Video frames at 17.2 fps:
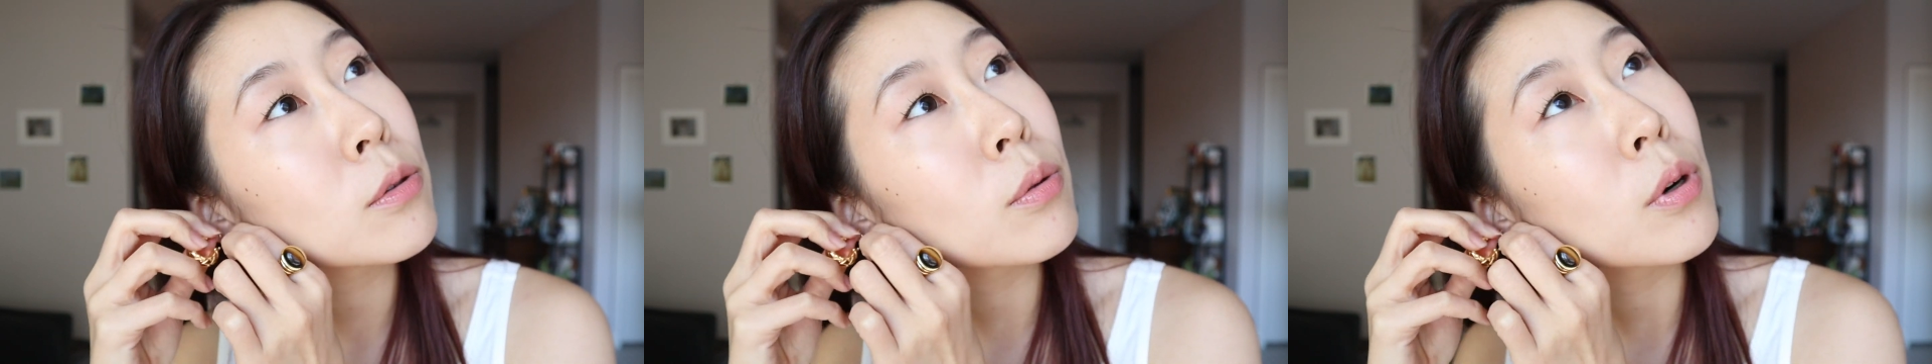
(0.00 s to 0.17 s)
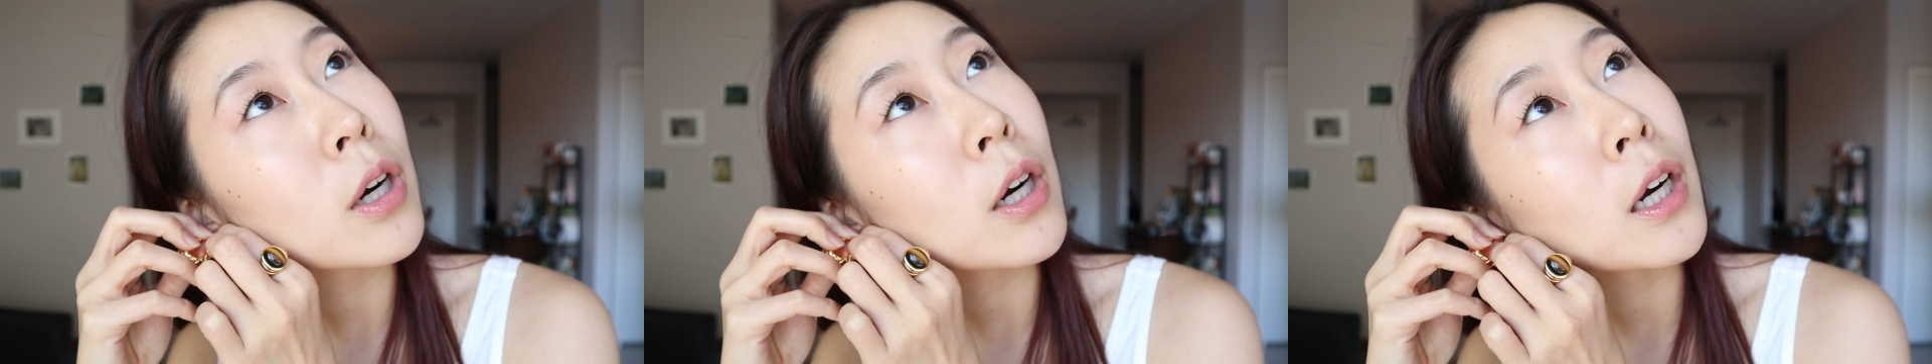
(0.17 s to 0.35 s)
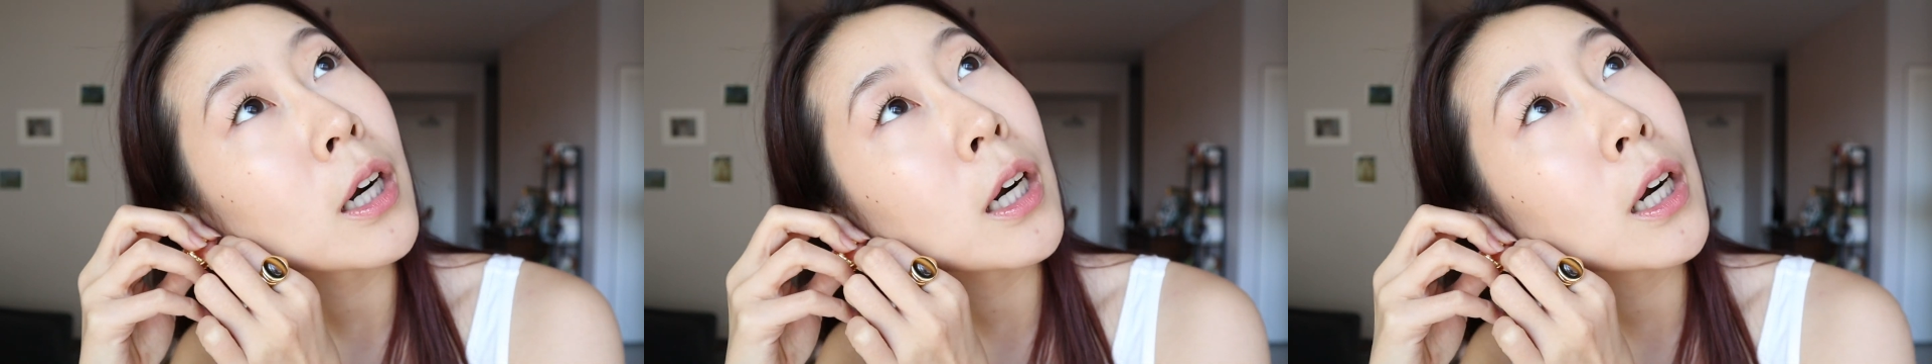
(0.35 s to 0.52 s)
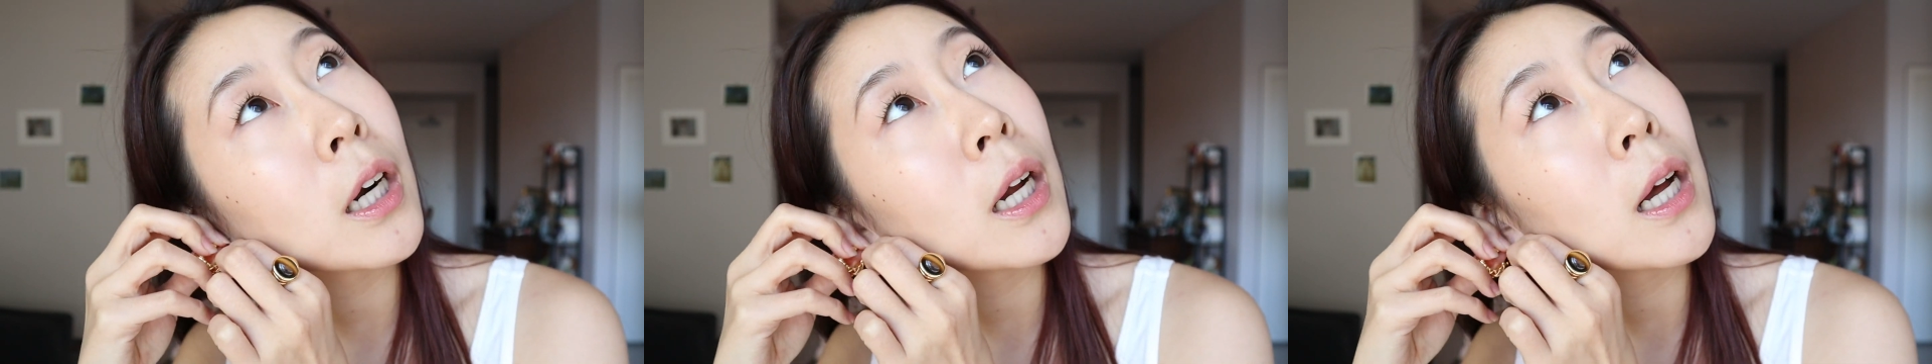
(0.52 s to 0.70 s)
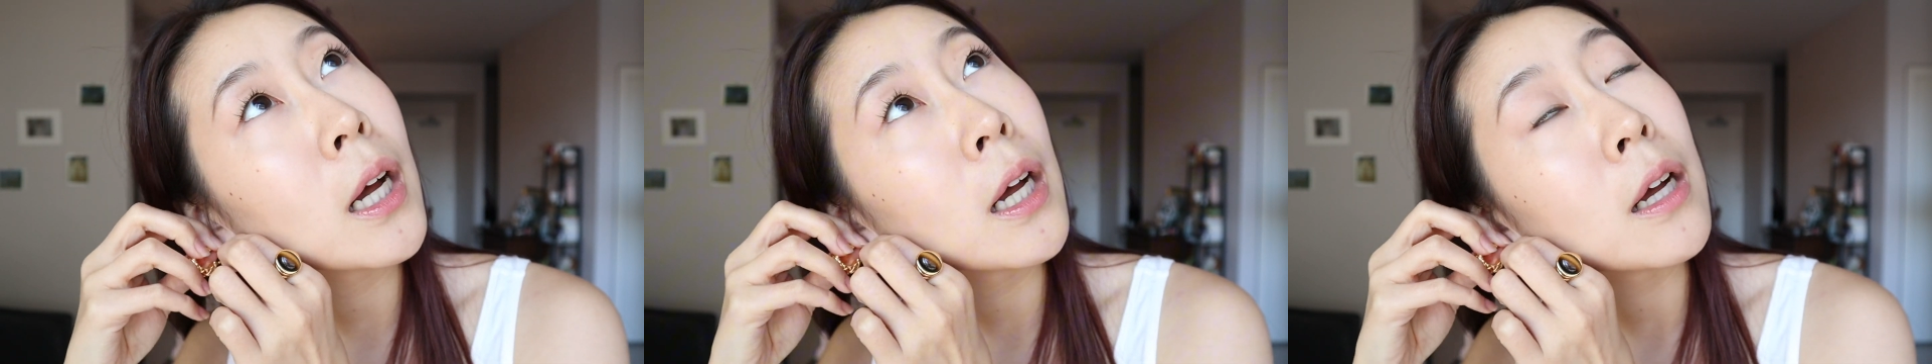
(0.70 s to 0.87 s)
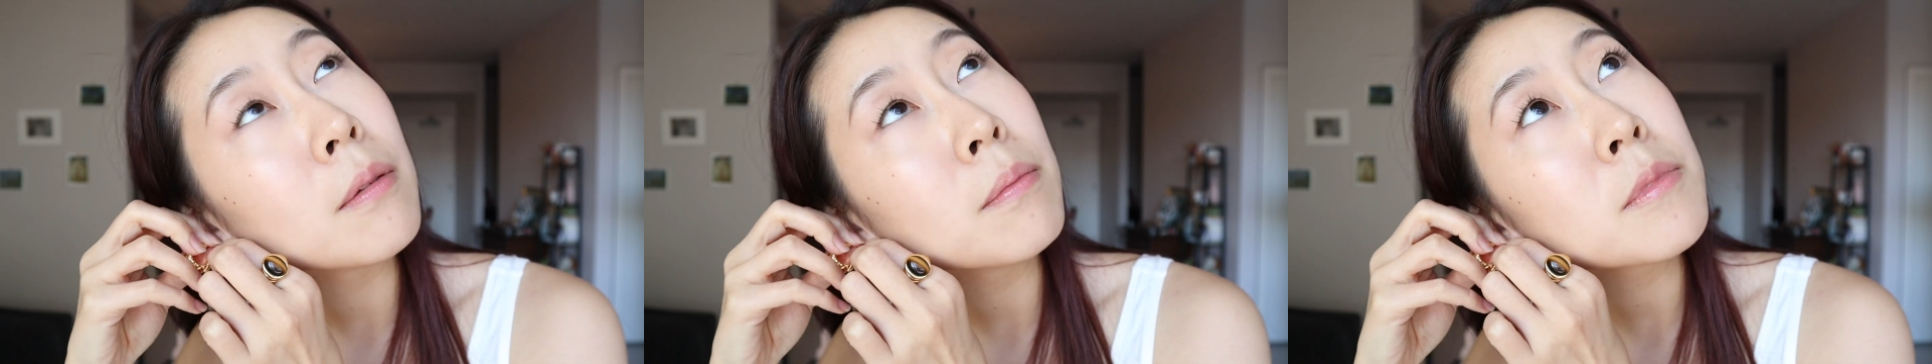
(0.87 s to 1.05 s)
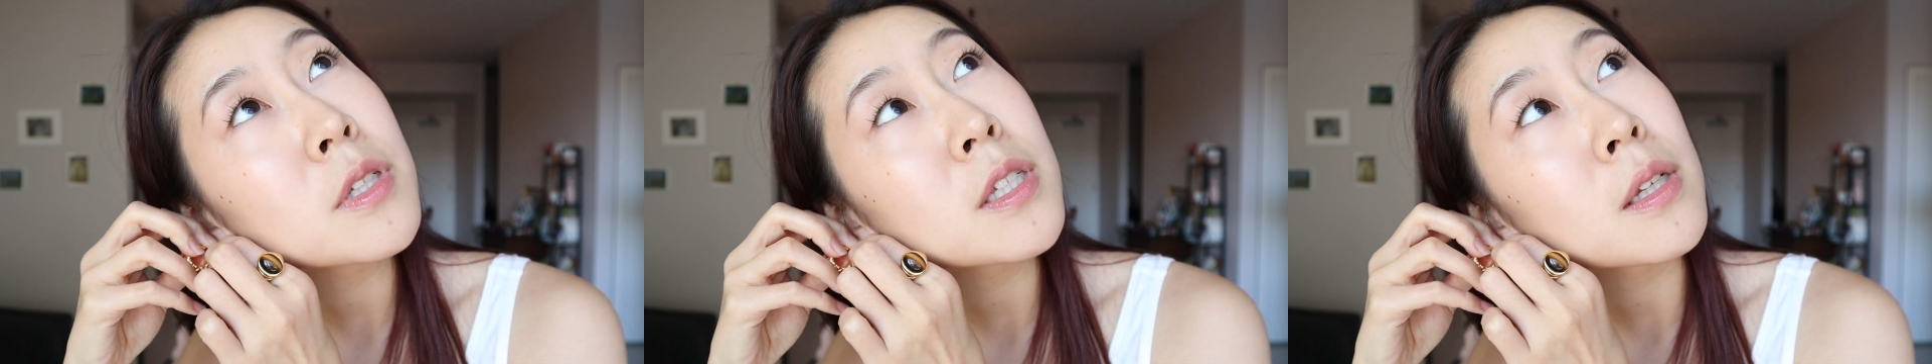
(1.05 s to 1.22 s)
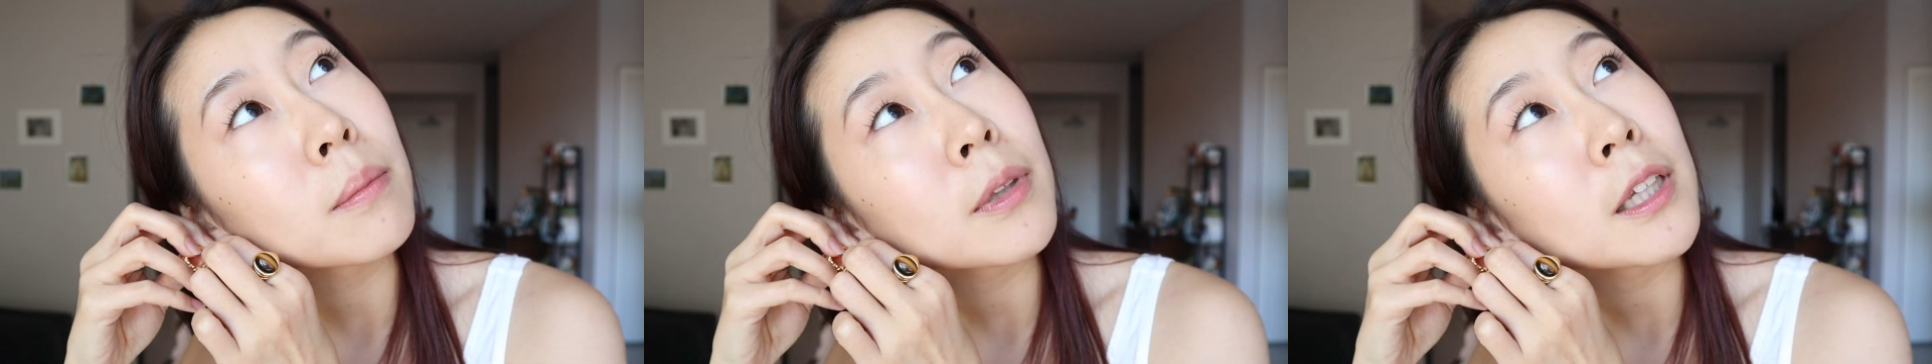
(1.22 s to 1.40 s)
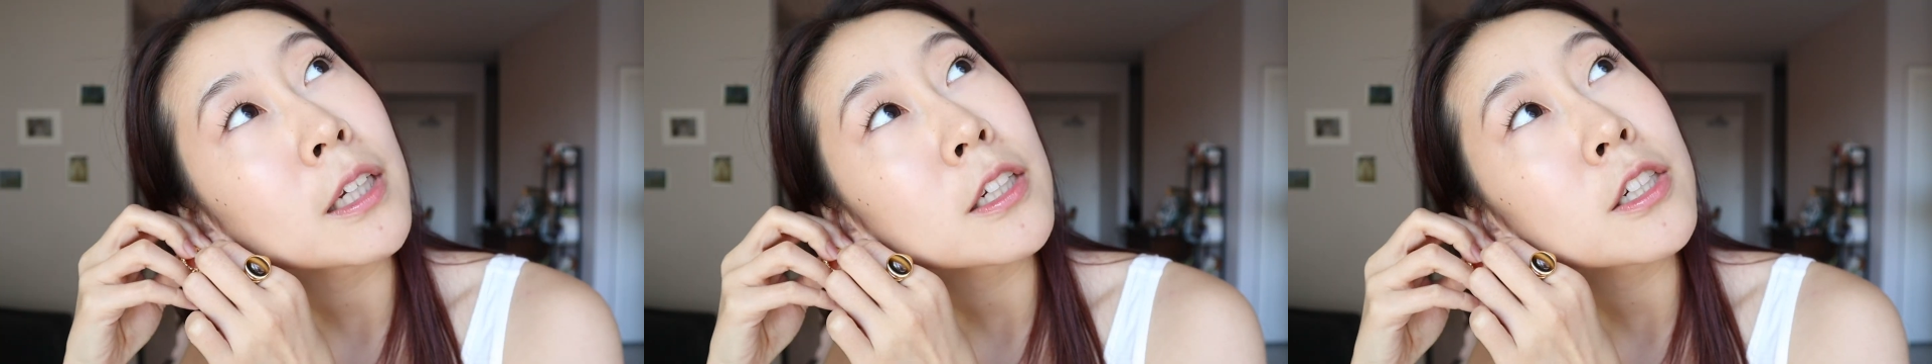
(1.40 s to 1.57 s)
or
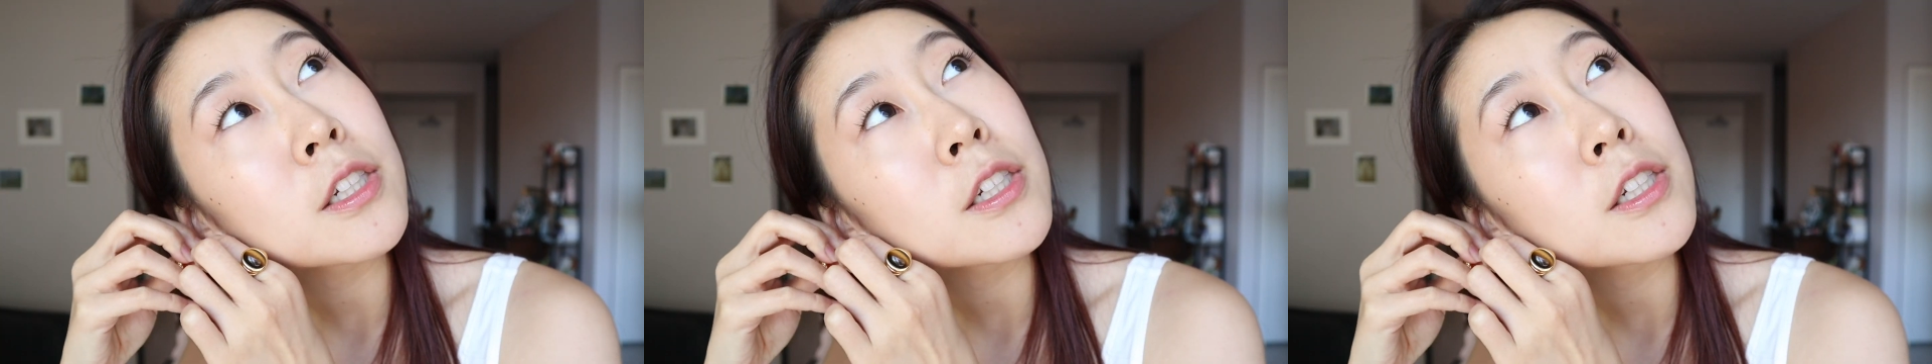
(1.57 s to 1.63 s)
something